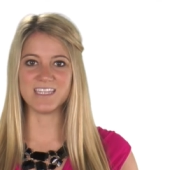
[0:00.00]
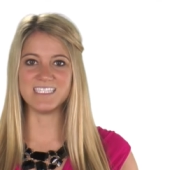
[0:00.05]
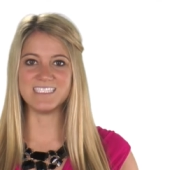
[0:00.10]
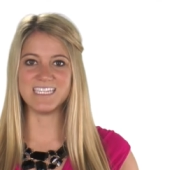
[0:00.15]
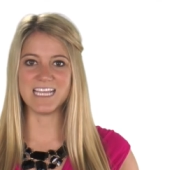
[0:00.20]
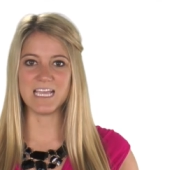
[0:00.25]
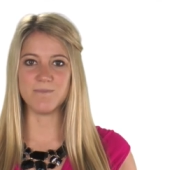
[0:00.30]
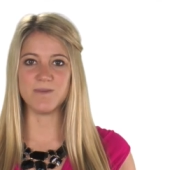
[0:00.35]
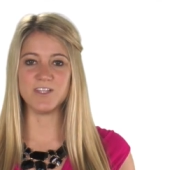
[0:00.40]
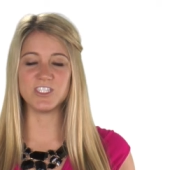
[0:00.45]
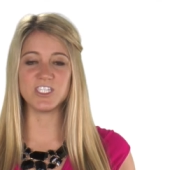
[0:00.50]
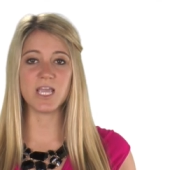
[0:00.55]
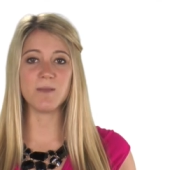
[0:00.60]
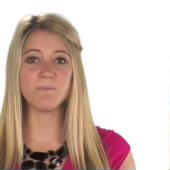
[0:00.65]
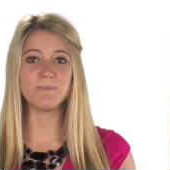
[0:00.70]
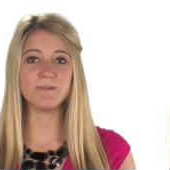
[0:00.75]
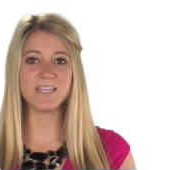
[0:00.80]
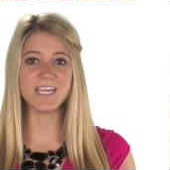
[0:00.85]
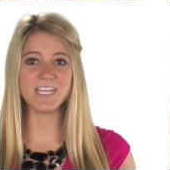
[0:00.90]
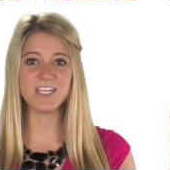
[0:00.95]
the damage a
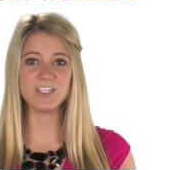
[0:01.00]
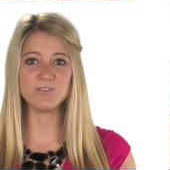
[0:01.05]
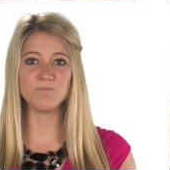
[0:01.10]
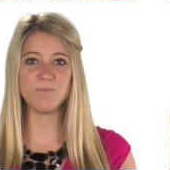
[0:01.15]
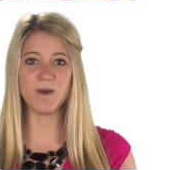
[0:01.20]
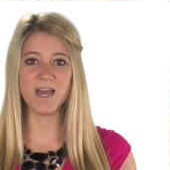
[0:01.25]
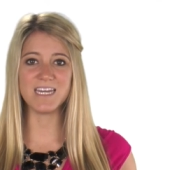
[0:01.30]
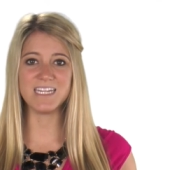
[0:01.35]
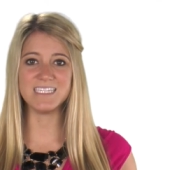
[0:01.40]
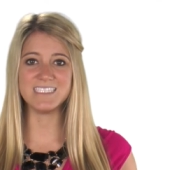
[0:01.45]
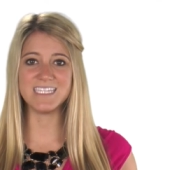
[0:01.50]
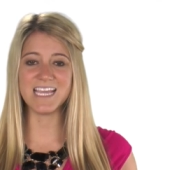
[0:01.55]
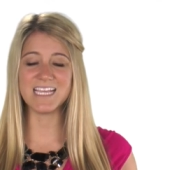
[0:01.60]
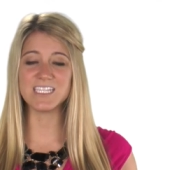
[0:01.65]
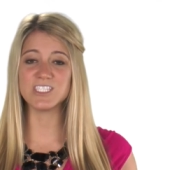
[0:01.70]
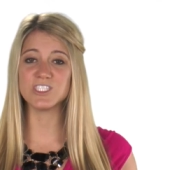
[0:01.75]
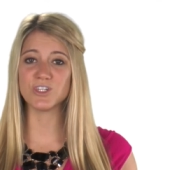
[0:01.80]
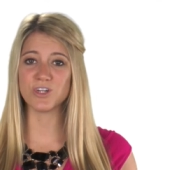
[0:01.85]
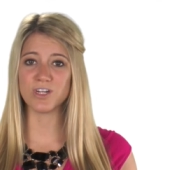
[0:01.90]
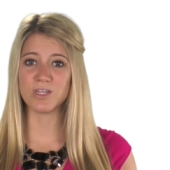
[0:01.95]
player's body
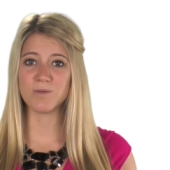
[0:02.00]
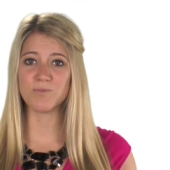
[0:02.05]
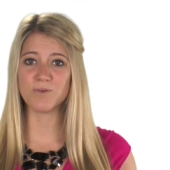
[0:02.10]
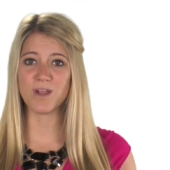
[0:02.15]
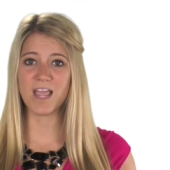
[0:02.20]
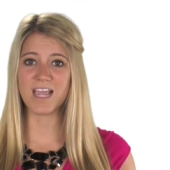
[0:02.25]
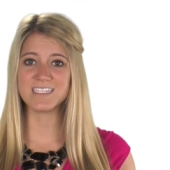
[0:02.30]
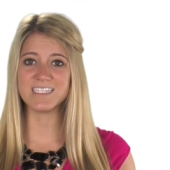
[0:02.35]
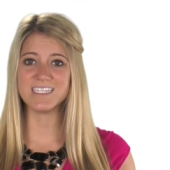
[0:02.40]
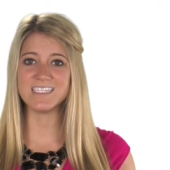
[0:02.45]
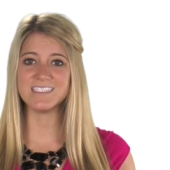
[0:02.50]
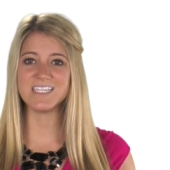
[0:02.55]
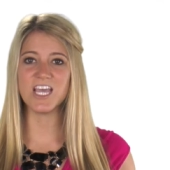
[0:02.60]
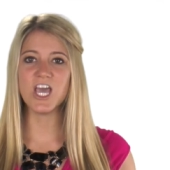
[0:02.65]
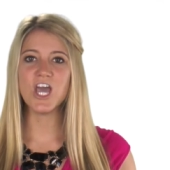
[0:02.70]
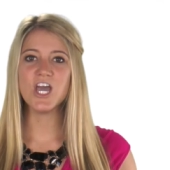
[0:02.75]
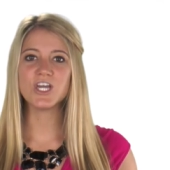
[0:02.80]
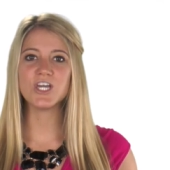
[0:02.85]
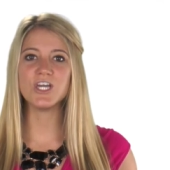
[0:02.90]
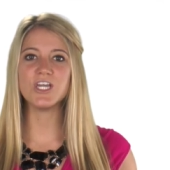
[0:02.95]
takes during practice
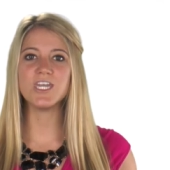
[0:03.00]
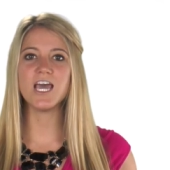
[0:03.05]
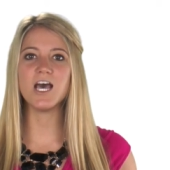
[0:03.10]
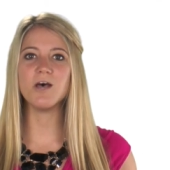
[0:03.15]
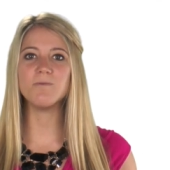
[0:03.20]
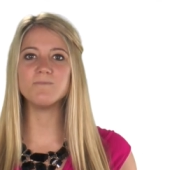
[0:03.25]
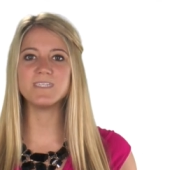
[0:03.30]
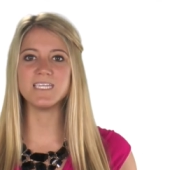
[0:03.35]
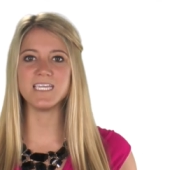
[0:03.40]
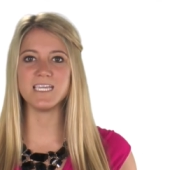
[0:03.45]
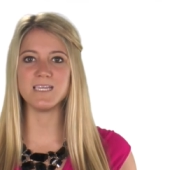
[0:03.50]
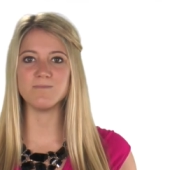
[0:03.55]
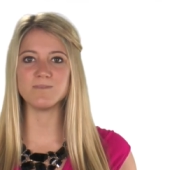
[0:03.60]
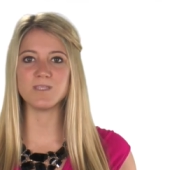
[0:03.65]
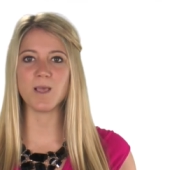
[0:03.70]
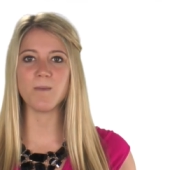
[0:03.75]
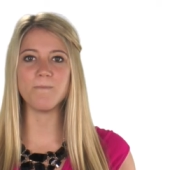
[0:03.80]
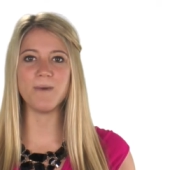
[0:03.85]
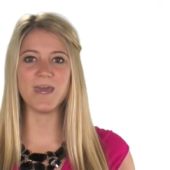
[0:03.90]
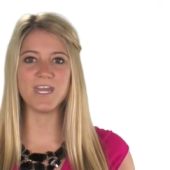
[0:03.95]
could help
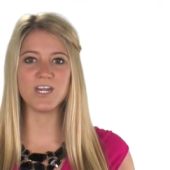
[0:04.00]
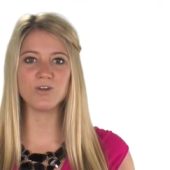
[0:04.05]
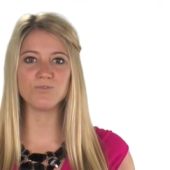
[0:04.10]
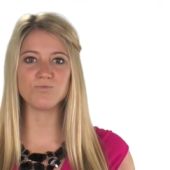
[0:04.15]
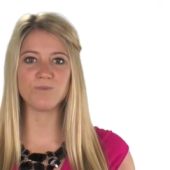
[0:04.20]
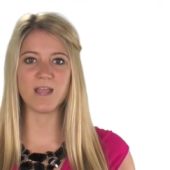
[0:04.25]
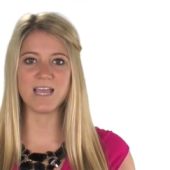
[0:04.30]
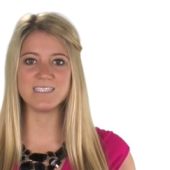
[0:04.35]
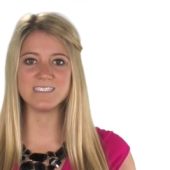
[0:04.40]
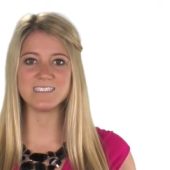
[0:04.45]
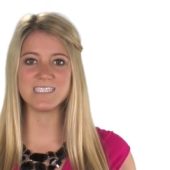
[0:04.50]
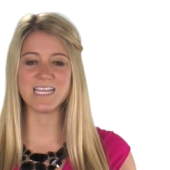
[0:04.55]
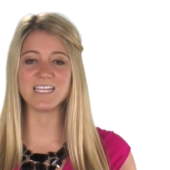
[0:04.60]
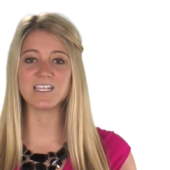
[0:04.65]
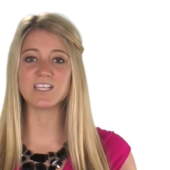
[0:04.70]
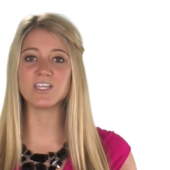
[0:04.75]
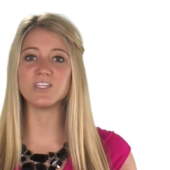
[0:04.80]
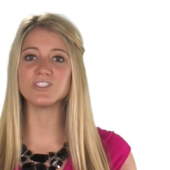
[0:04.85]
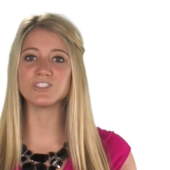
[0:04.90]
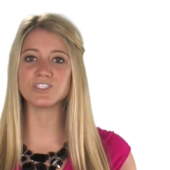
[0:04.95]
teams better rest
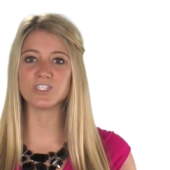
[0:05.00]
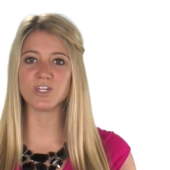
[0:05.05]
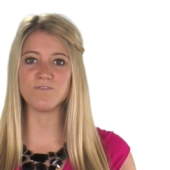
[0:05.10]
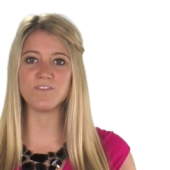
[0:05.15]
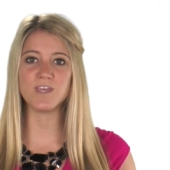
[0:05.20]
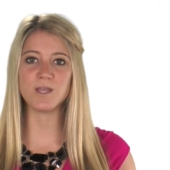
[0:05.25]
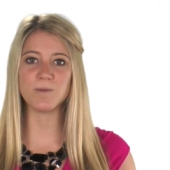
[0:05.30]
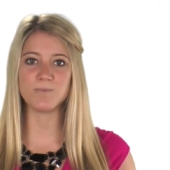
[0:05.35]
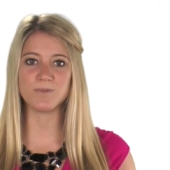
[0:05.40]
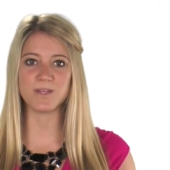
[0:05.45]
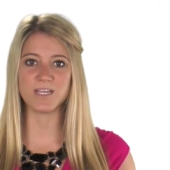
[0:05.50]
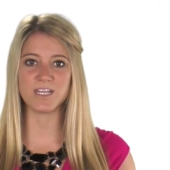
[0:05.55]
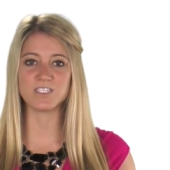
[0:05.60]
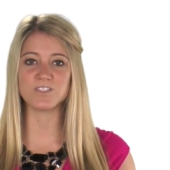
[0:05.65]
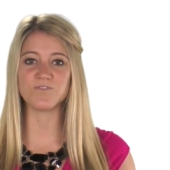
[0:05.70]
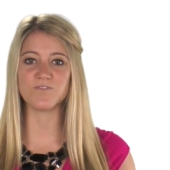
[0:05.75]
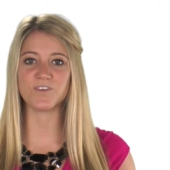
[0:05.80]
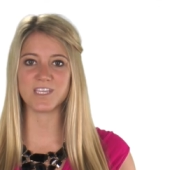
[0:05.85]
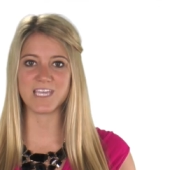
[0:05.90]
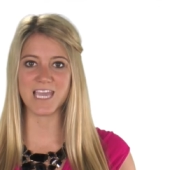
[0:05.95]
and conserve their
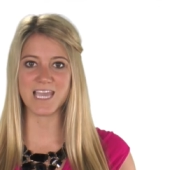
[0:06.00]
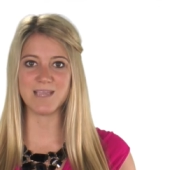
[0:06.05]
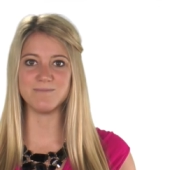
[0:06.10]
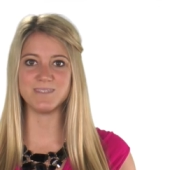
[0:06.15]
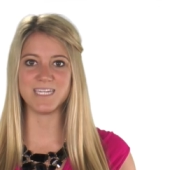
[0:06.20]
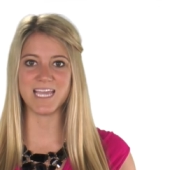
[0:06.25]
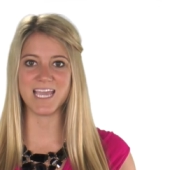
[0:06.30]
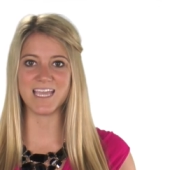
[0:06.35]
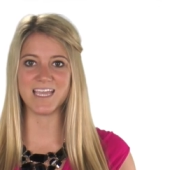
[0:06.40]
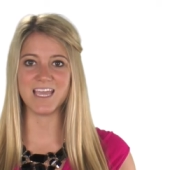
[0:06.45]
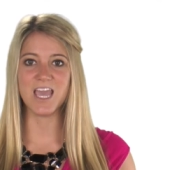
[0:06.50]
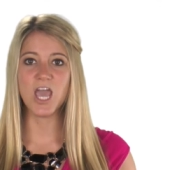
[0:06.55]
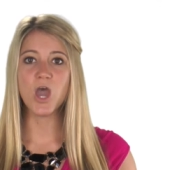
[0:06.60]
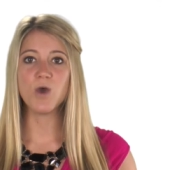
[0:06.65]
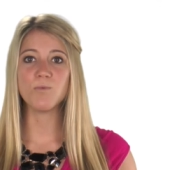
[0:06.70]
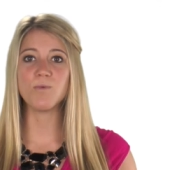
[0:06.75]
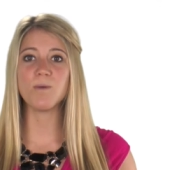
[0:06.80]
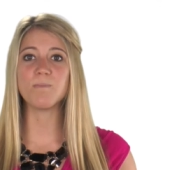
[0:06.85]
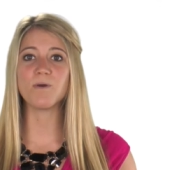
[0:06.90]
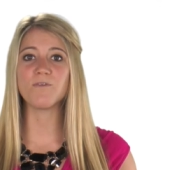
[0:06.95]
players for game day
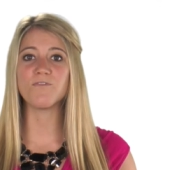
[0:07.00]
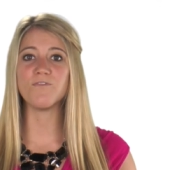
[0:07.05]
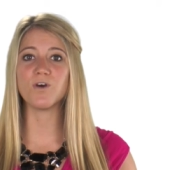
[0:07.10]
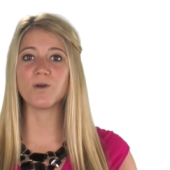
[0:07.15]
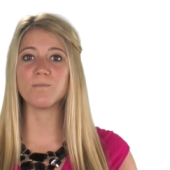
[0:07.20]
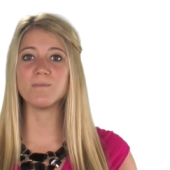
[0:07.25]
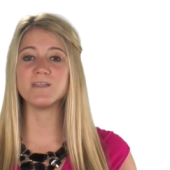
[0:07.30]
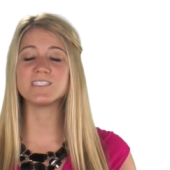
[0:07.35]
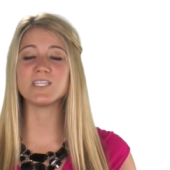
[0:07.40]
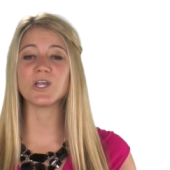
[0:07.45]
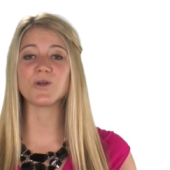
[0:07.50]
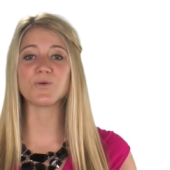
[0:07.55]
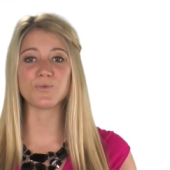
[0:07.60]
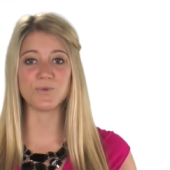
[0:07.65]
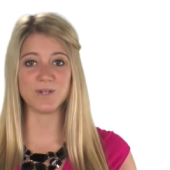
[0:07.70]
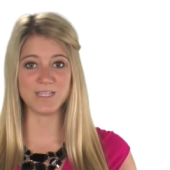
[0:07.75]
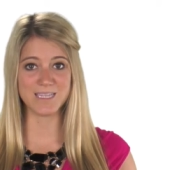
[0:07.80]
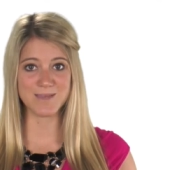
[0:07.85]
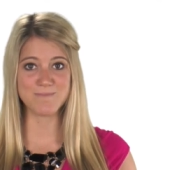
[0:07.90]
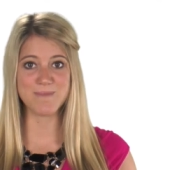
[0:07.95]
when performance
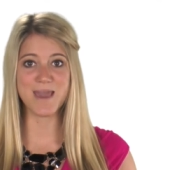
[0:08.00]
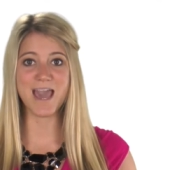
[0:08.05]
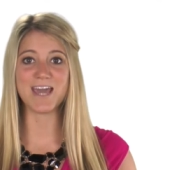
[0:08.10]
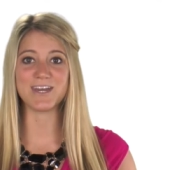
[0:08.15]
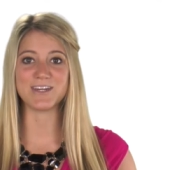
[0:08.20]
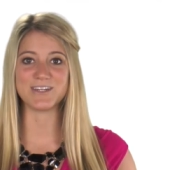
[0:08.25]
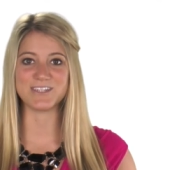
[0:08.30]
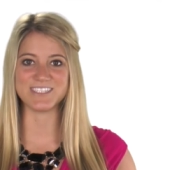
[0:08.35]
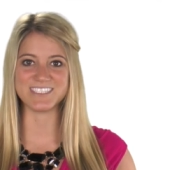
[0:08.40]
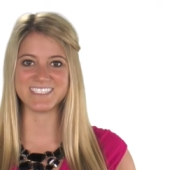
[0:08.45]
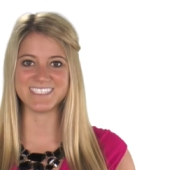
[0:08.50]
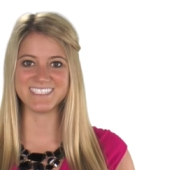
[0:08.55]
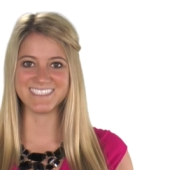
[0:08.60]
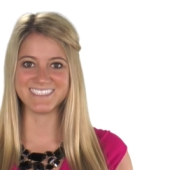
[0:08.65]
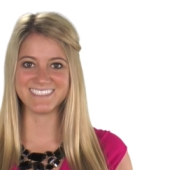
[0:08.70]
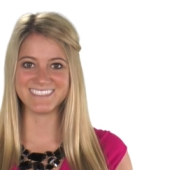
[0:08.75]
really matters.